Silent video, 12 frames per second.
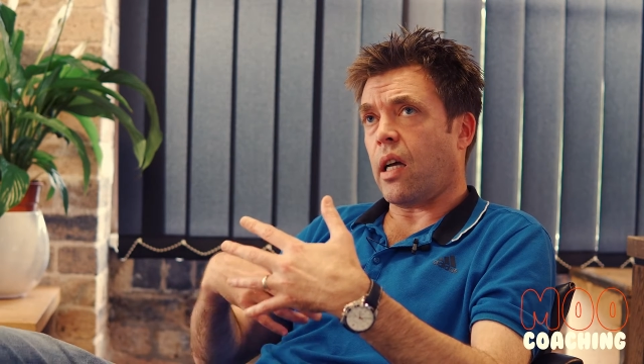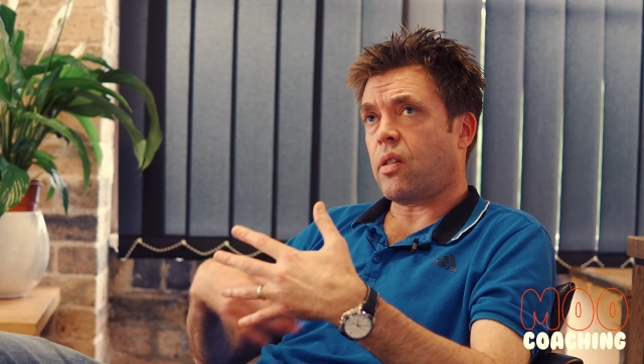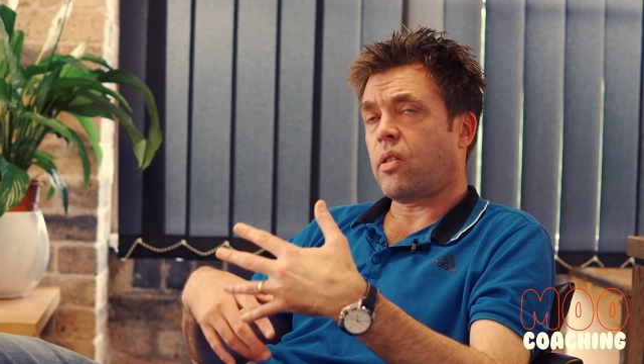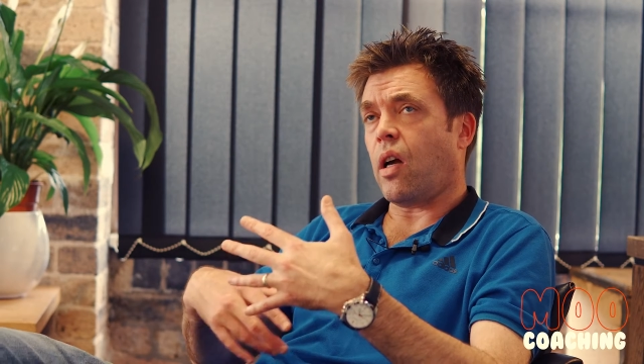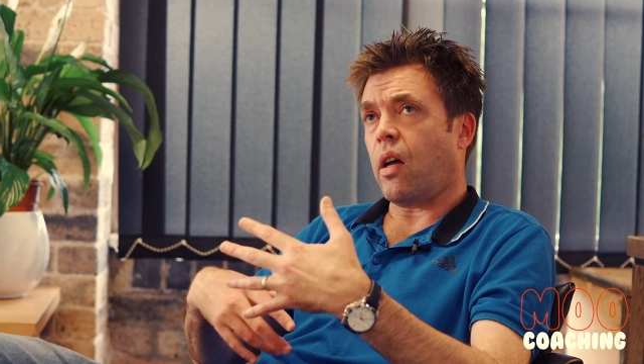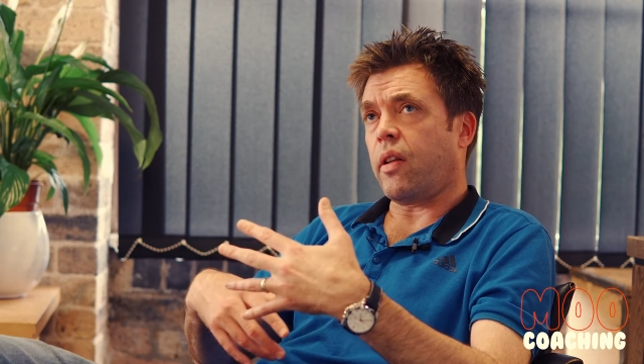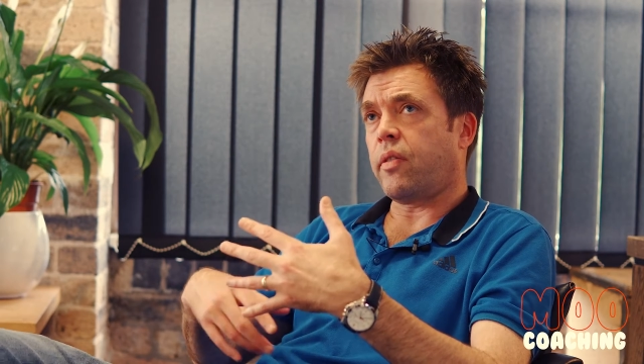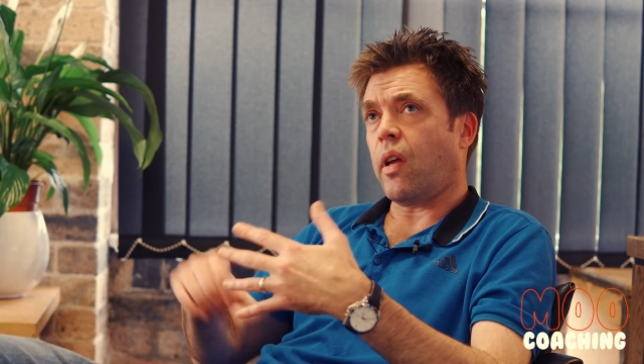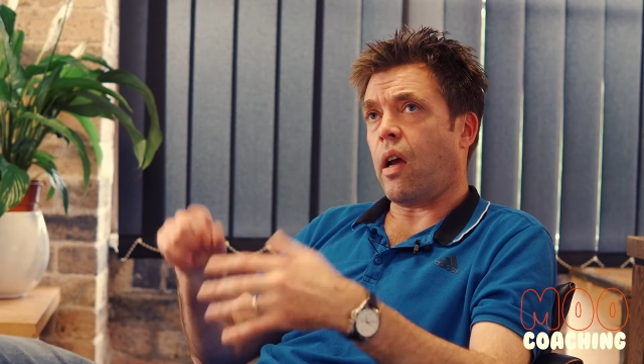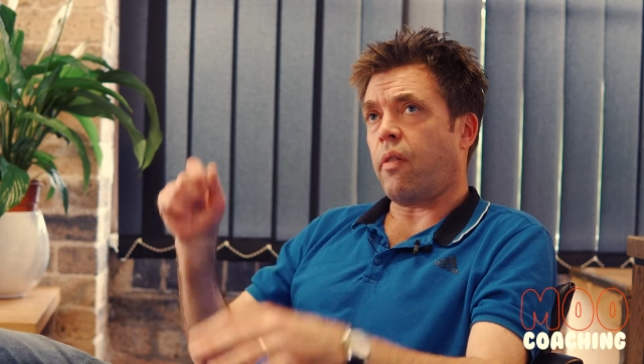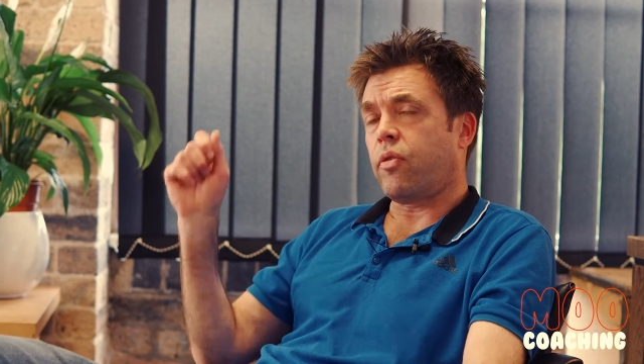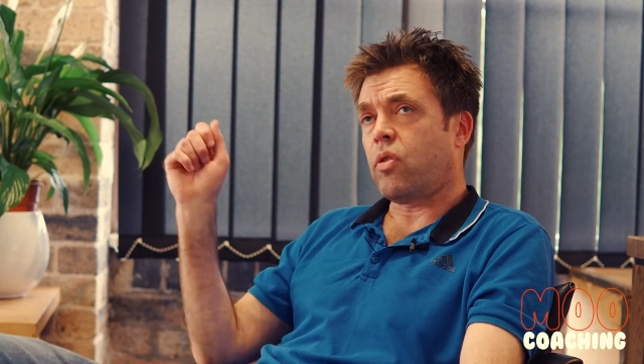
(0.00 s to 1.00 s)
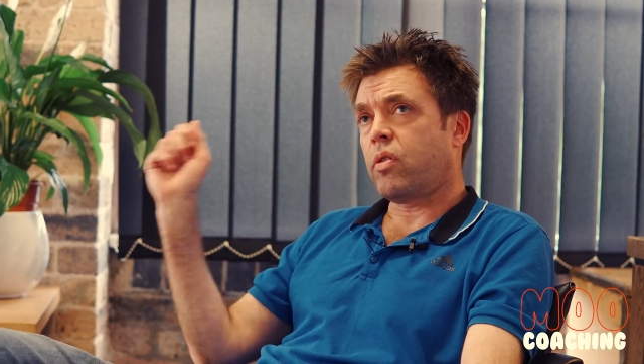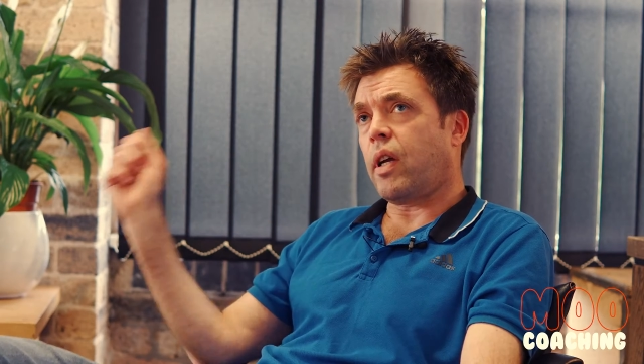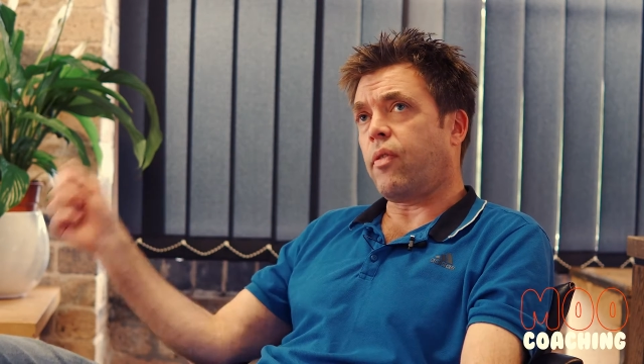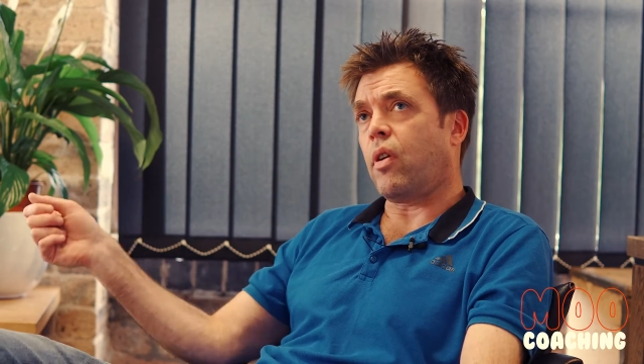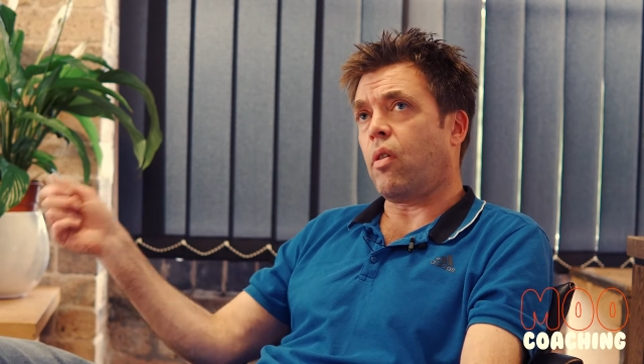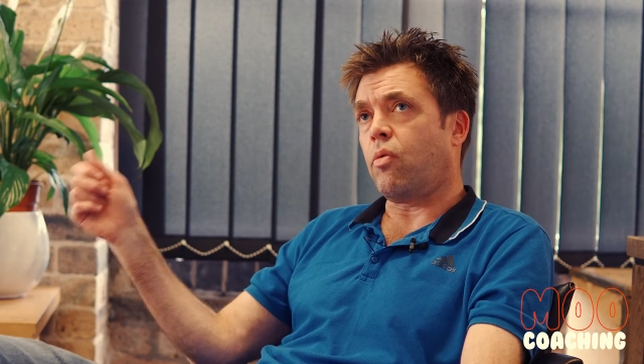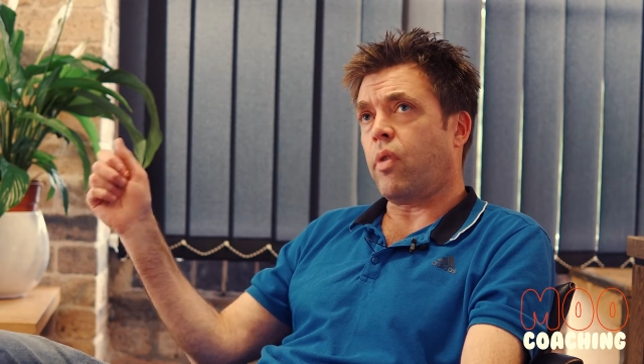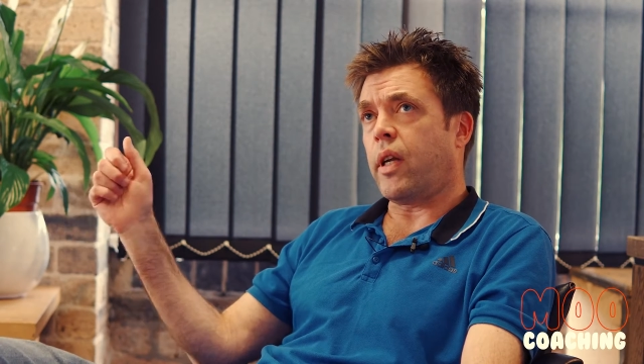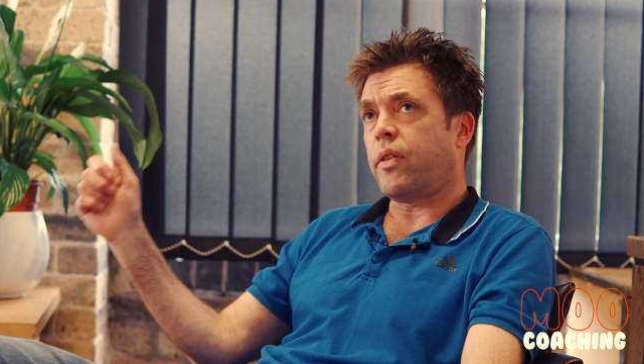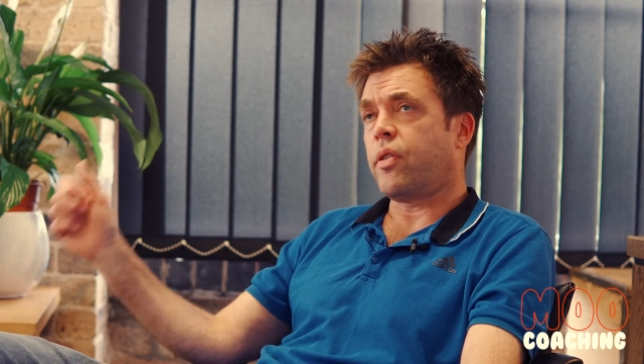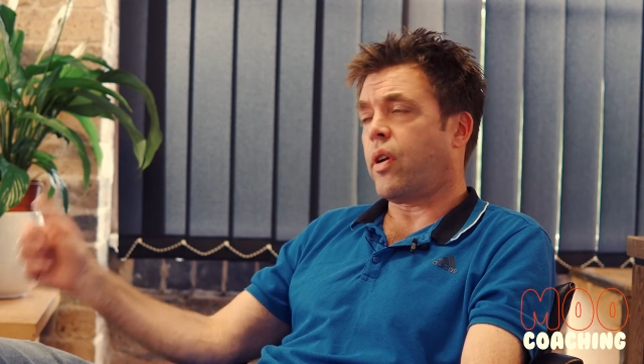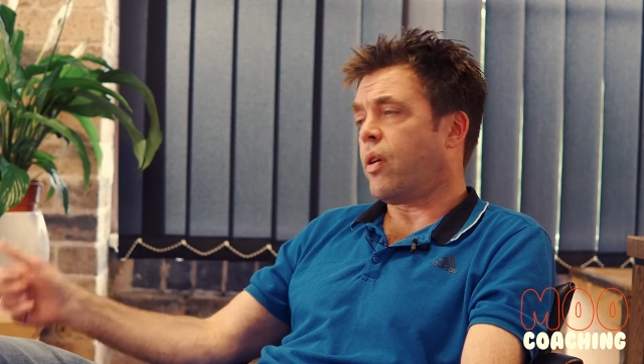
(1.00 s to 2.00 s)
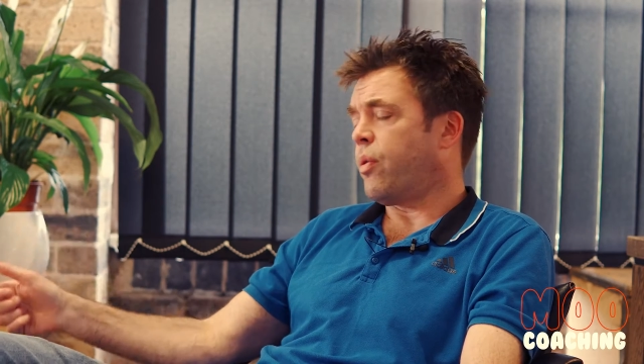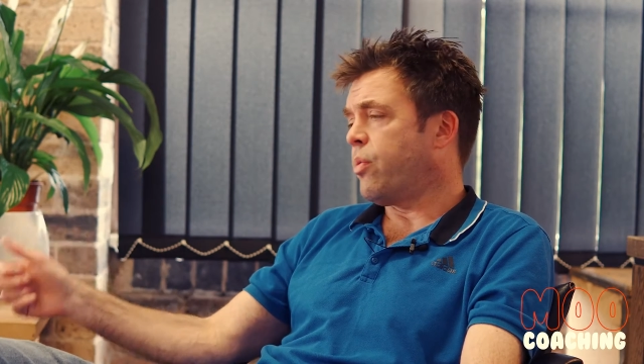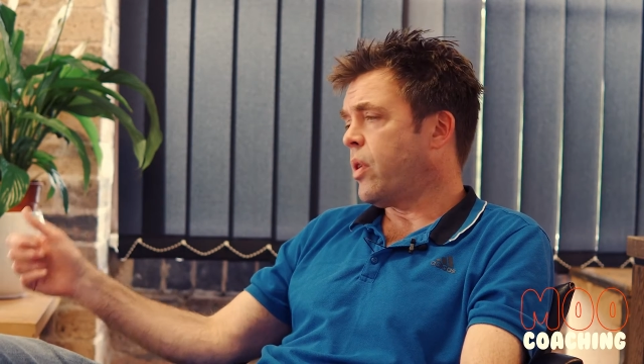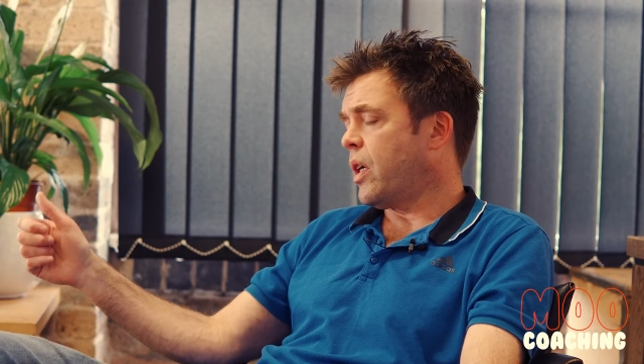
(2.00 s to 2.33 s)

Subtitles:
start the day off, and just have a little read through.